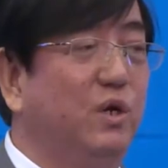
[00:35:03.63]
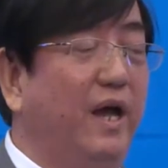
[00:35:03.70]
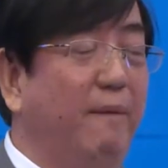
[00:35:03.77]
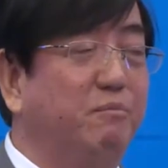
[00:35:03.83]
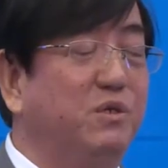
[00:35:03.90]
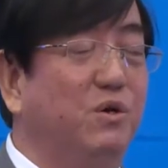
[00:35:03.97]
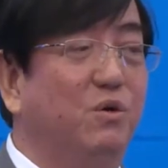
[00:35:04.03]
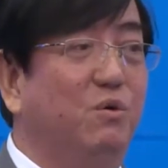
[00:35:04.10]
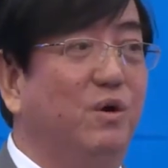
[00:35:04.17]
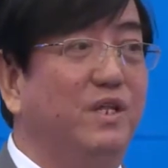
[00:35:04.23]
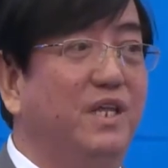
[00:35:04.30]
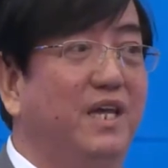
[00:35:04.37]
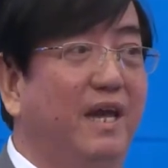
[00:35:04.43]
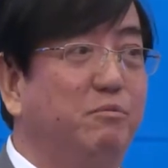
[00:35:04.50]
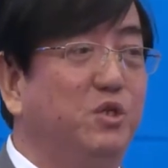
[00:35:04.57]
absolute
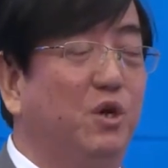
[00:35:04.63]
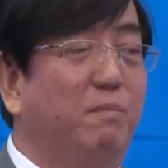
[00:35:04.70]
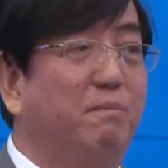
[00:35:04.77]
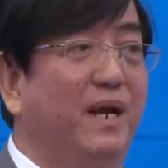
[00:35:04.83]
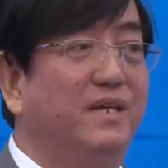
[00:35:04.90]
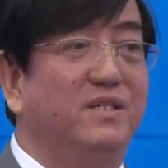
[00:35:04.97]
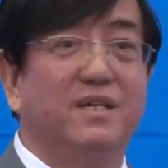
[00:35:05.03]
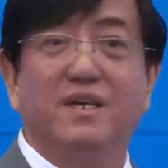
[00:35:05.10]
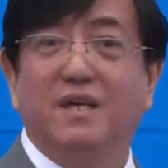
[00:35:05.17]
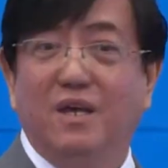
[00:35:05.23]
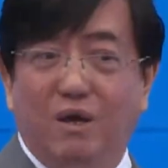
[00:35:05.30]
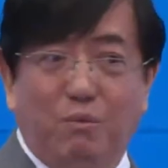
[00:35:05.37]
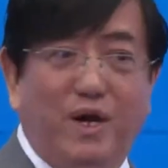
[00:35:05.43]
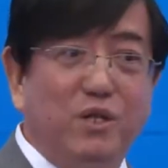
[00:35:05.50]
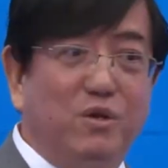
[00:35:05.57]
quality, absolute price.
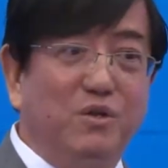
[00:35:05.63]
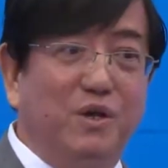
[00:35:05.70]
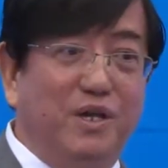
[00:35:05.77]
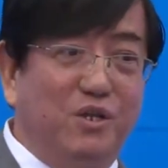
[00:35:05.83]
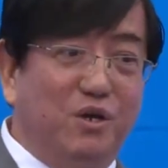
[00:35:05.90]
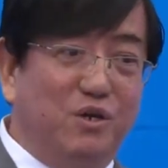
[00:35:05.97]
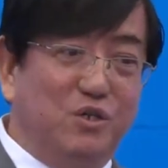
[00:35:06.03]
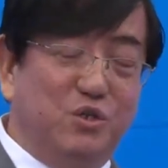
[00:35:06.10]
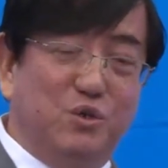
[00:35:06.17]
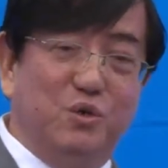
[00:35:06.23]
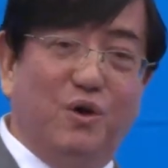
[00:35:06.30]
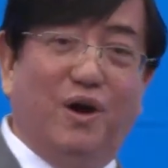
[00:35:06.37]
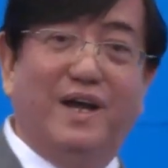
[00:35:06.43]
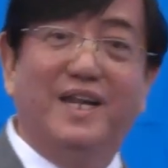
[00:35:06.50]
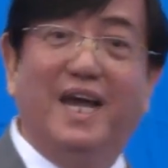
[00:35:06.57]
Why don't you introduce to
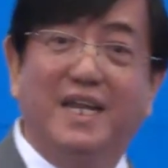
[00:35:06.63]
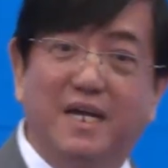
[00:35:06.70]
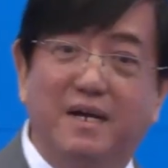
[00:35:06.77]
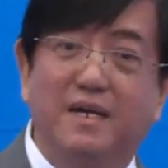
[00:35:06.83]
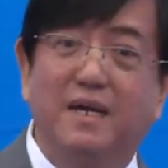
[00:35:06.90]
your the other